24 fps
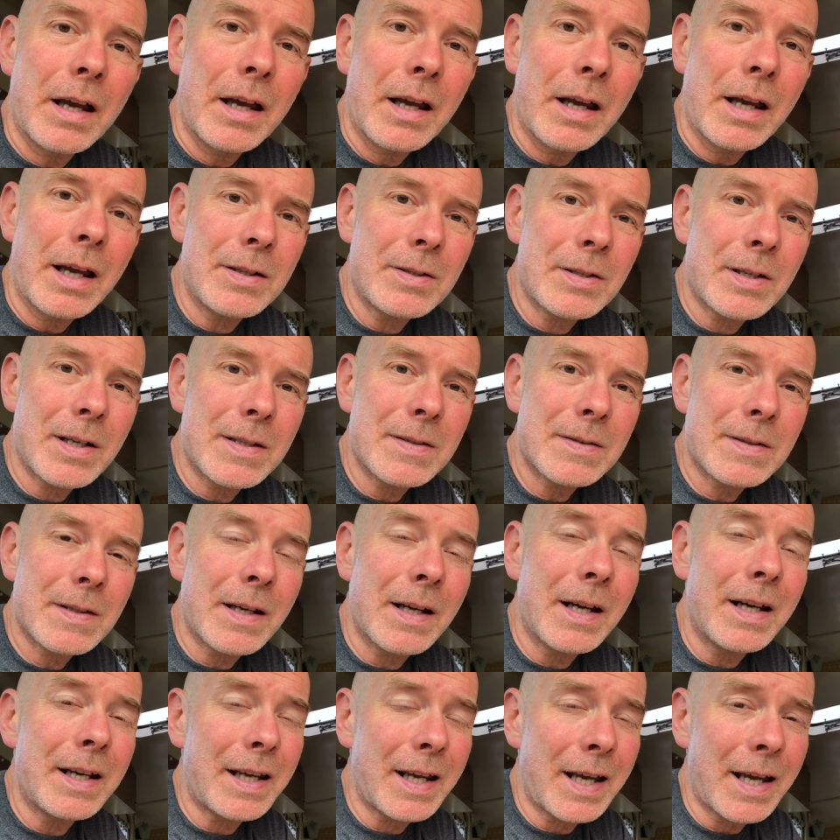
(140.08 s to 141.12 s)
And yes,
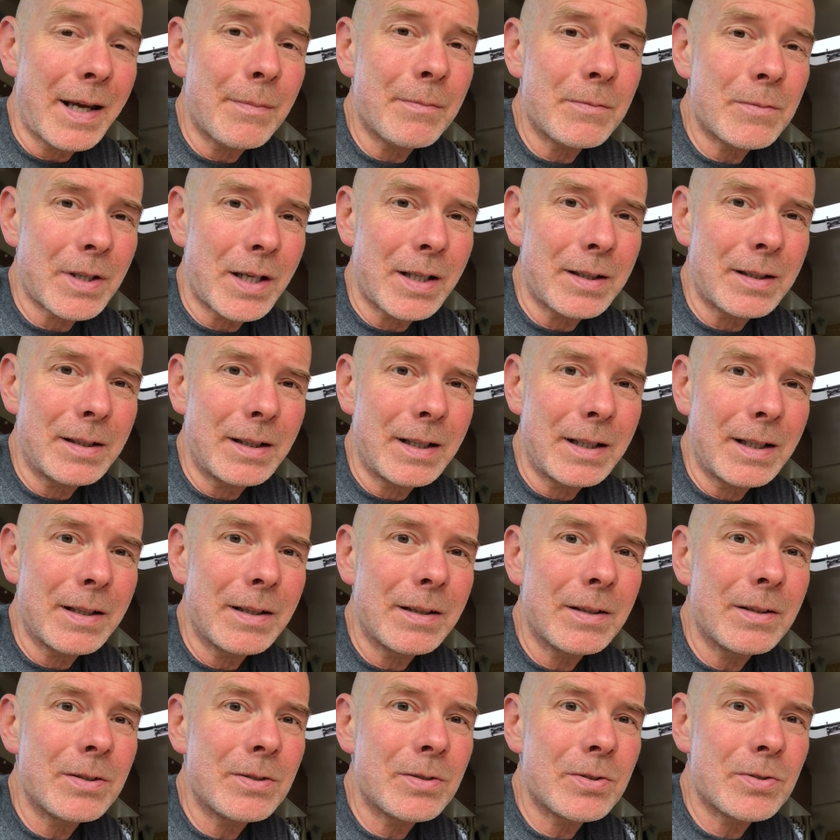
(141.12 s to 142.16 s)
I am channeling
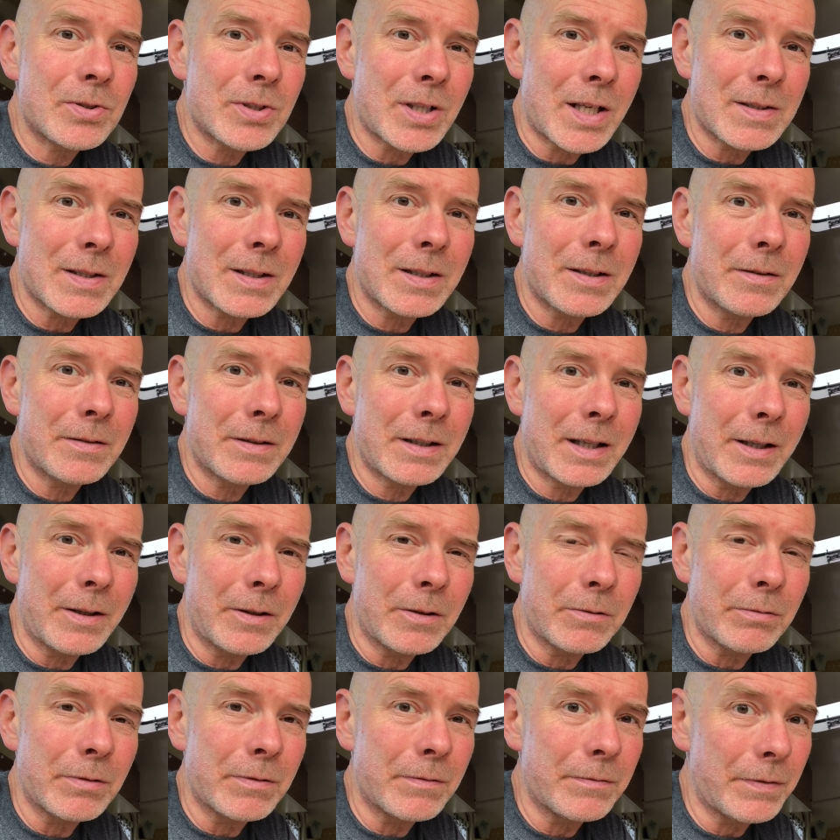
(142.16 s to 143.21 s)
Jessica
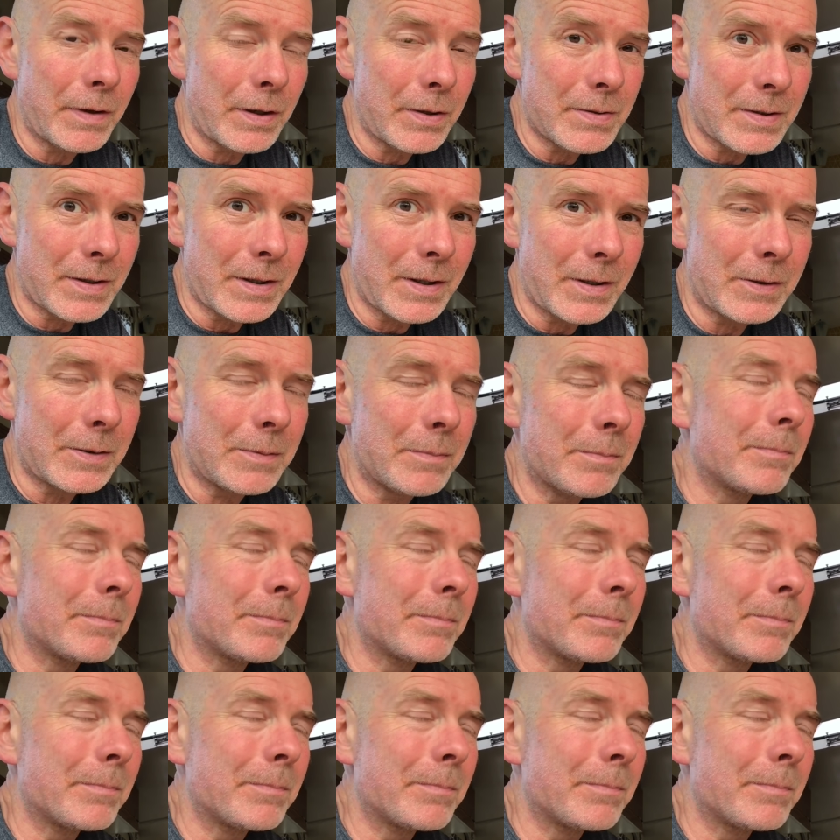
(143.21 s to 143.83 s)
Kellgren-Vozard.